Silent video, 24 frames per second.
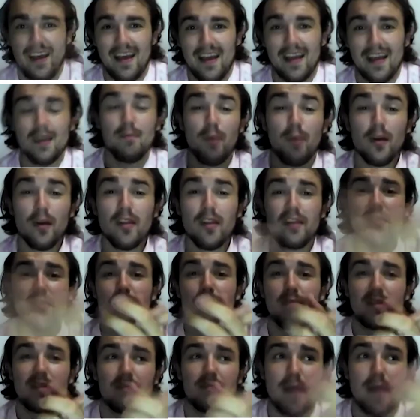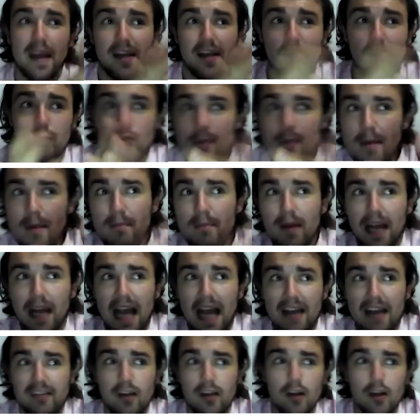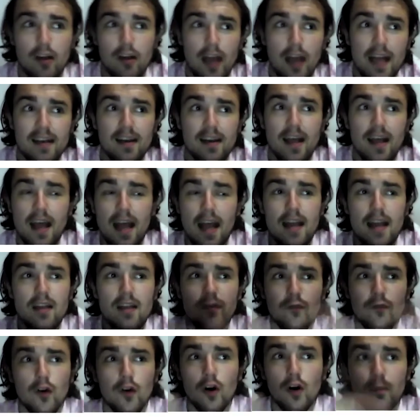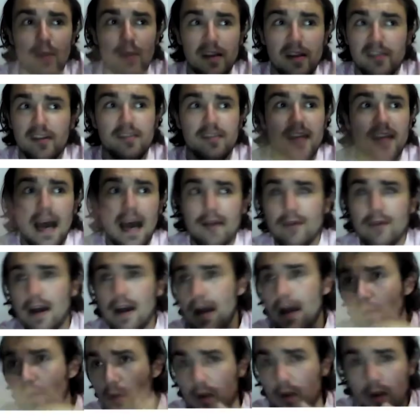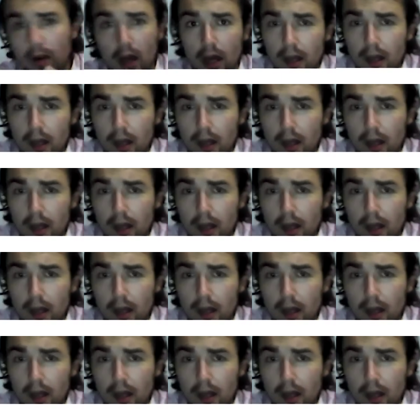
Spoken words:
And to put this in perspective, remember guys, in the Philippines and Davao, and